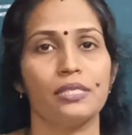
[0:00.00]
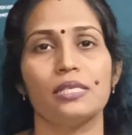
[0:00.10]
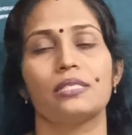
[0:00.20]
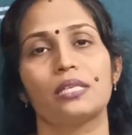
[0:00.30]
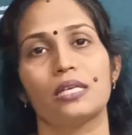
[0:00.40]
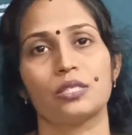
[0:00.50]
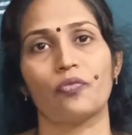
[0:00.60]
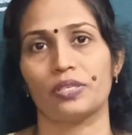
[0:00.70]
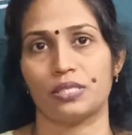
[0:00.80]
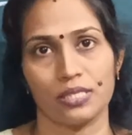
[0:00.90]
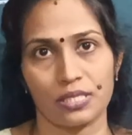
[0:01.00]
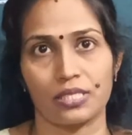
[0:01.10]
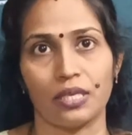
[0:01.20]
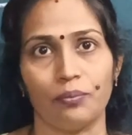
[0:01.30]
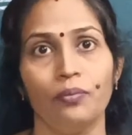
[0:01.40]
Resistors of a
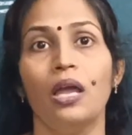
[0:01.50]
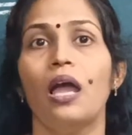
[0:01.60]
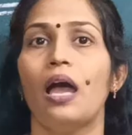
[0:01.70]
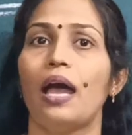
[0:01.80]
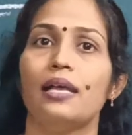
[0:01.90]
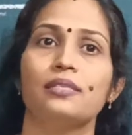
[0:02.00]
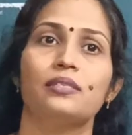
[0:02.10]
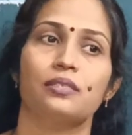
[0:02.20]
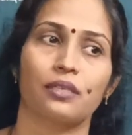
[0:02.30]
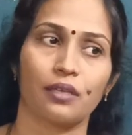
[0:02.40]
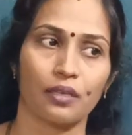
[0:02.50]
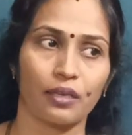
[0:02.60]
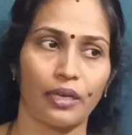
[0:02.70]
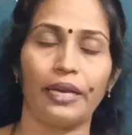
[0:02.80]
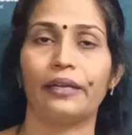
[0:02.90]
system has
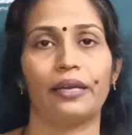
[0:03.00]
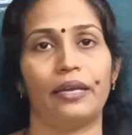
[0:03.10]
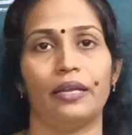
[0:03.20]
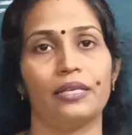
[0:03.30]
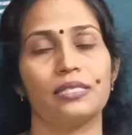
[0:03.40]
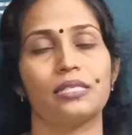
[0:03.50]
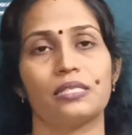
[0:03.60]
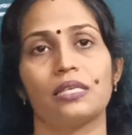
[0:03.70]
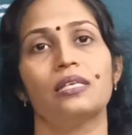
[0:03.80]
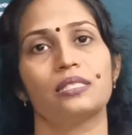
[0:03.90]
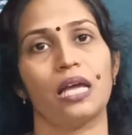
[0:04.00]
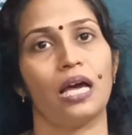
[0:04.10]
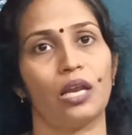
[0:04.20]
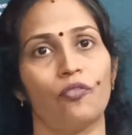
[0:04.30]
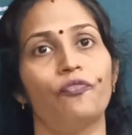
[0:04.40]
connected. Resistors
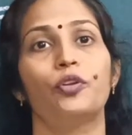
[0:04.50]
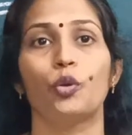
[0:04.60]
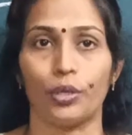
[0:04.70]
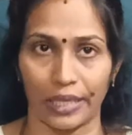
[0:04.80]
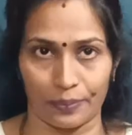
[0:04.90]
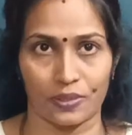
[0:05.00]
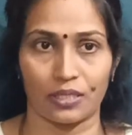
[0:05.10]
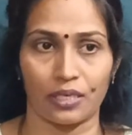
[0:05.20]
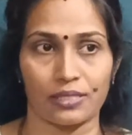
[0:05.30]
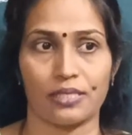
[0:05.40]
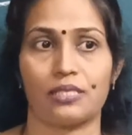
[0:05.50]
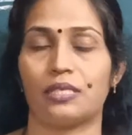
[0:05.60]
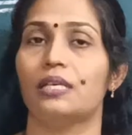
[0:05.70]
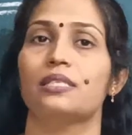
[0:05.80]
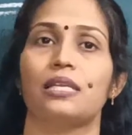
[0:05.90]
are of two types.
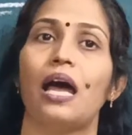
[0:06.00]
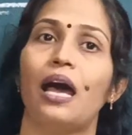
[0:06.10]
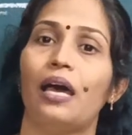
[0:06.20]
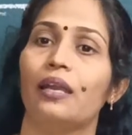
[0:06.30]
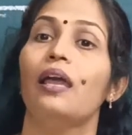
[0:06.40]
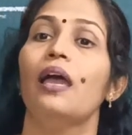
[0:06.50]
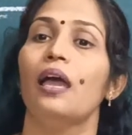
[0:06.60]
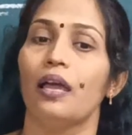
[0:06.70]
Resistors are